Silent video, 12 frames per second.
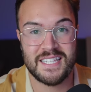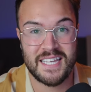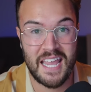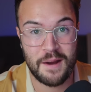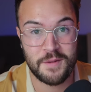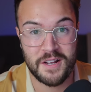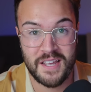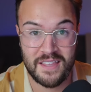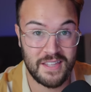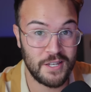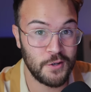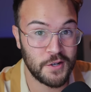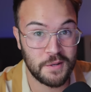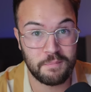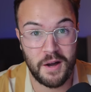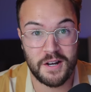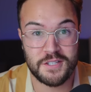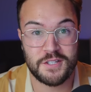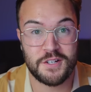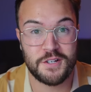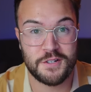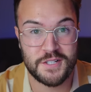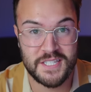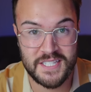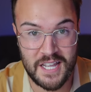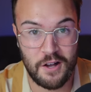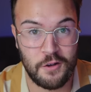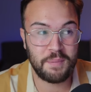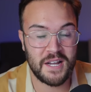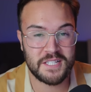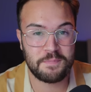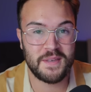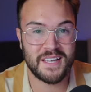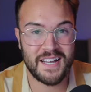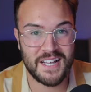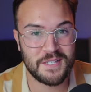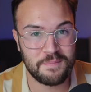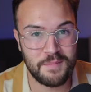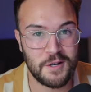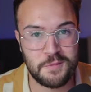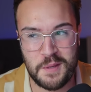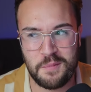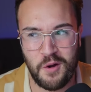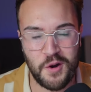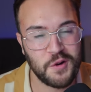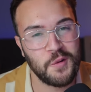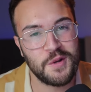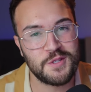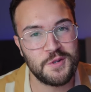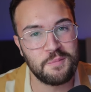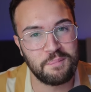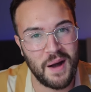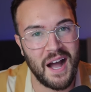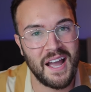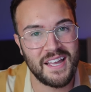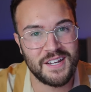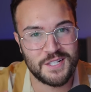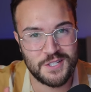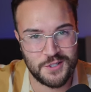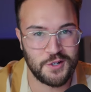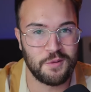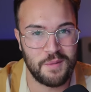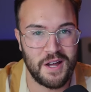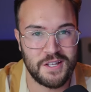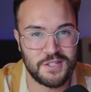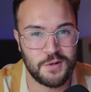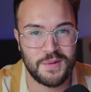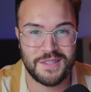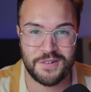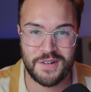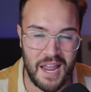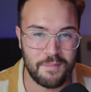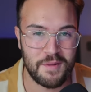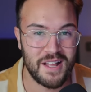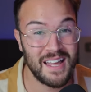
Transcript: the camera and then you could monitor yourself. But because most people aren't going to buy an external monitor with their camera,